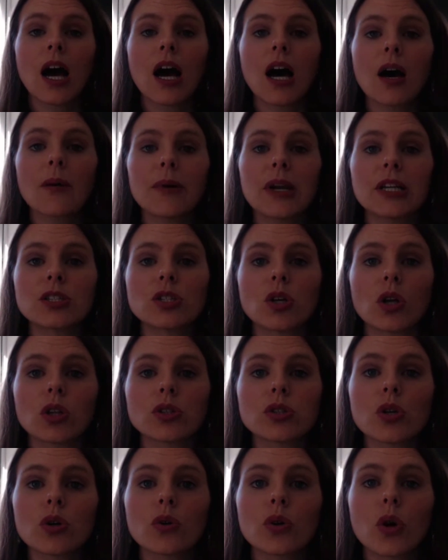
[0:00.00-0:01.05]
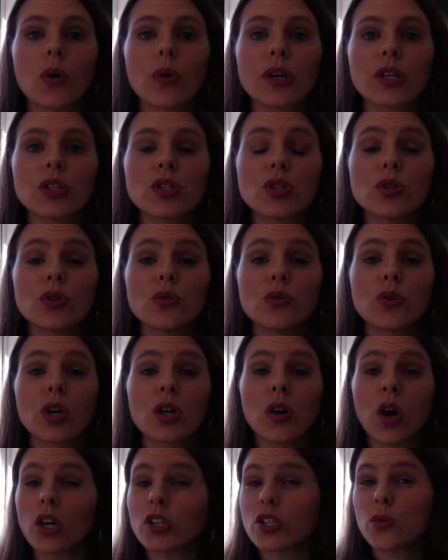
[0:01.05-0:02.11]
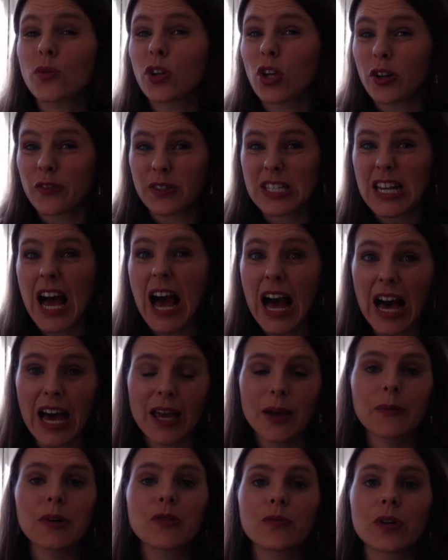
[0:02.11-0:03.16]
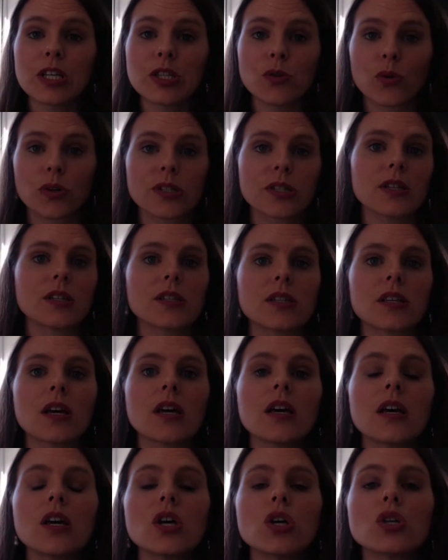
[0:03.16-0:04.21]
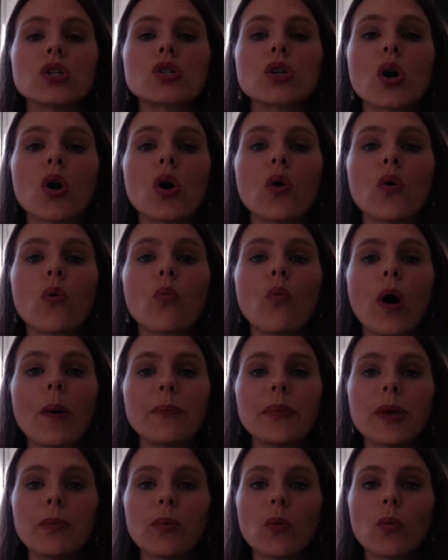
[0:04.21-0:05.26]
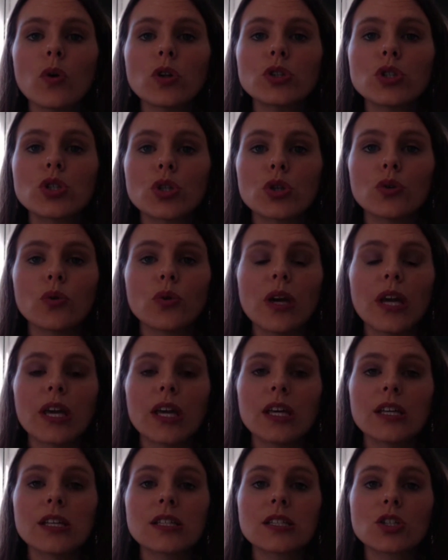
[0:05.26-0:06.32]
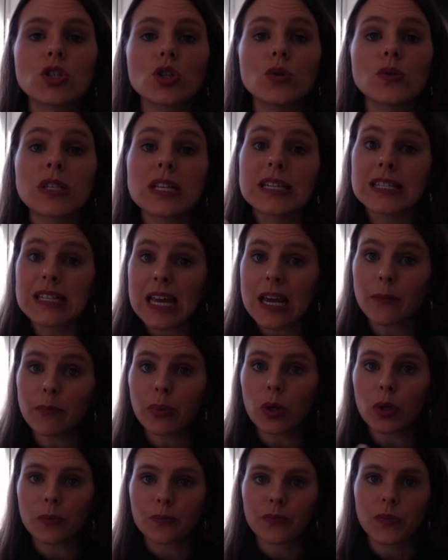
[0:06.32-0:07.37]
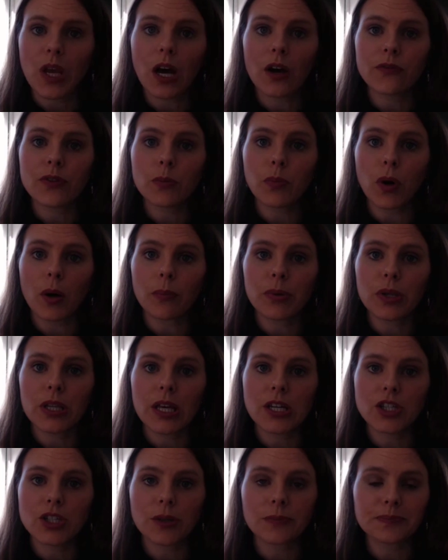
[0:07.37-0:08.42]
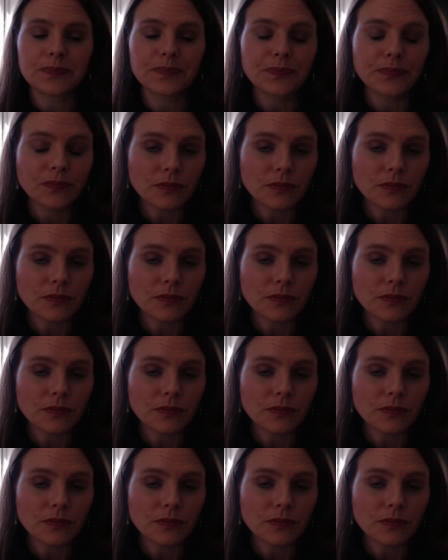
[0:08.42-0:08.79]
And it's also going to cost you a lot of time and resources. So what people will do is choose a sample of the population